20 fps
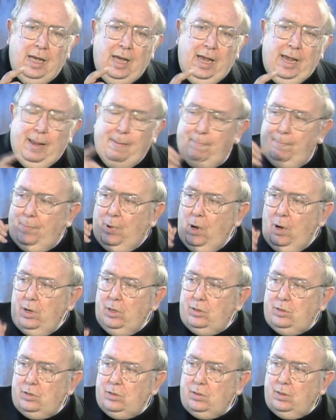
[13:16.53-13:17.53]
A
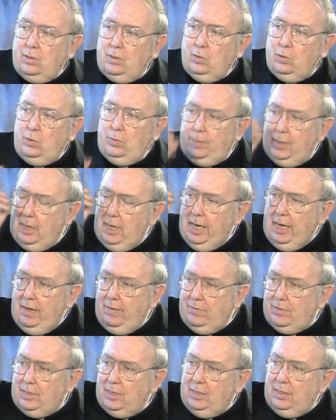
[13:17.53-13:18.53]
person who
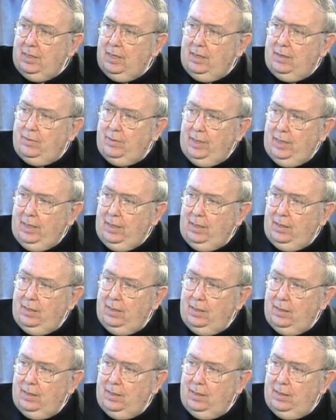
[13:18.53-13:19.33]
believes in the Creed